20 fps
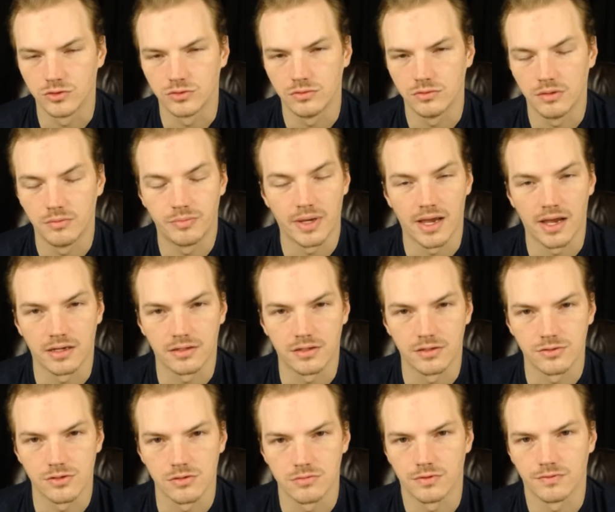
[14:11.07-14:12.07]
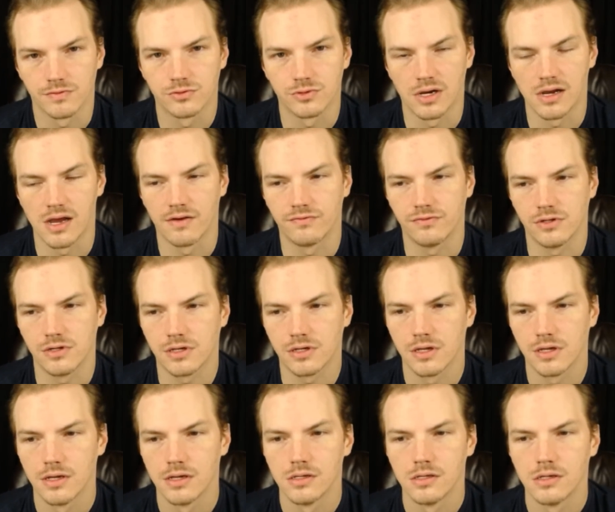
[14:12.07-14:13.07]
impact in terms of traffic.
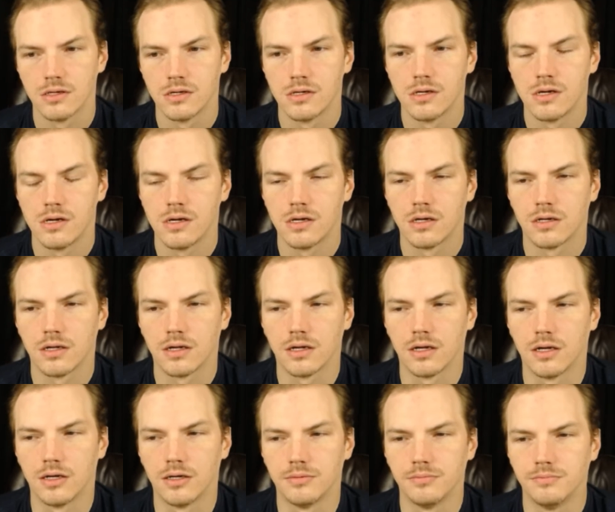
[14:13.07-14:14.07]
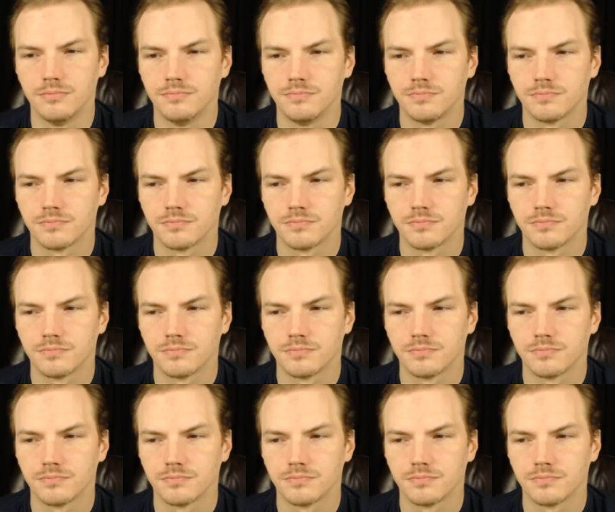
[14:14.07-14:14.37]
Probably